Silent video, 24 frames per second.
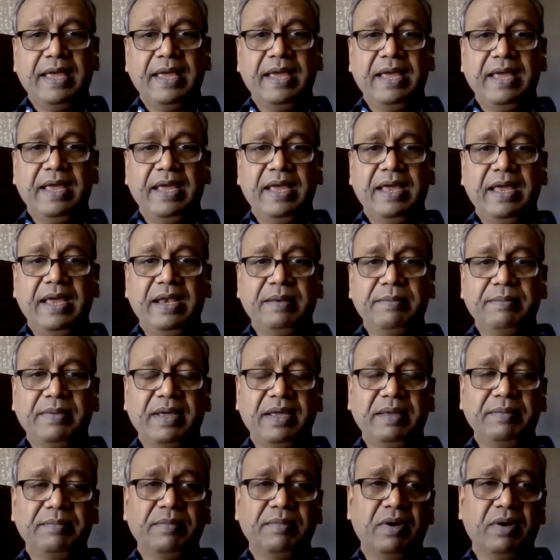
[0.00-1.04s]
And
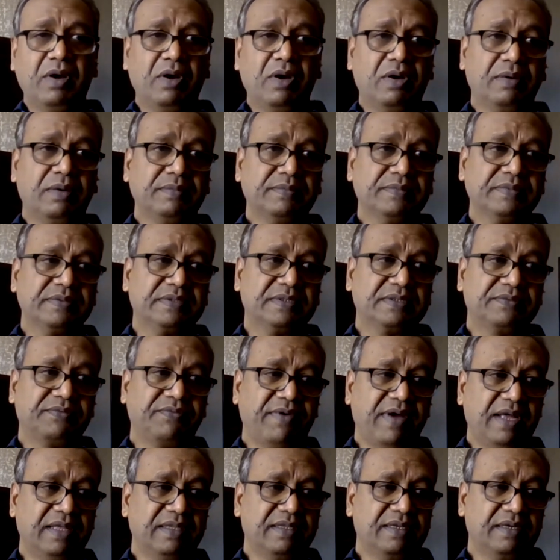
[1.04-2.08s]
my mom's
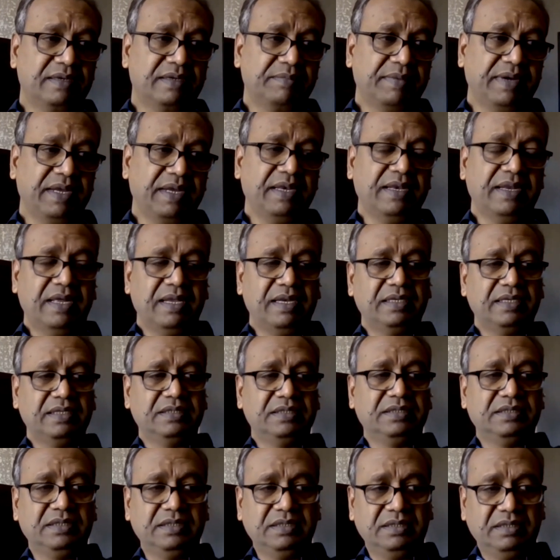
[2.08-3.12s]
father, my
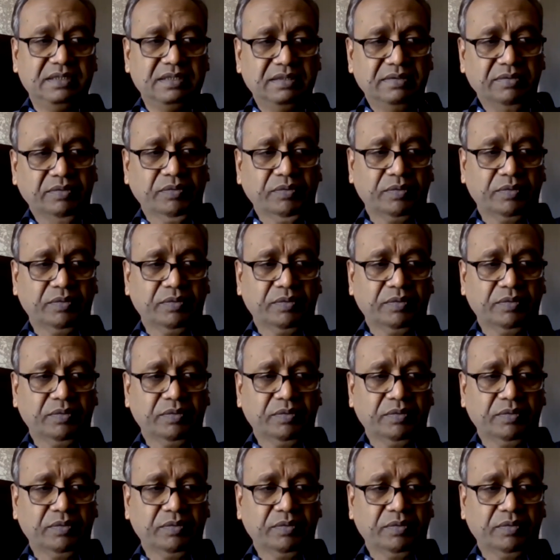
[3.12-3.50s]
Nanaji,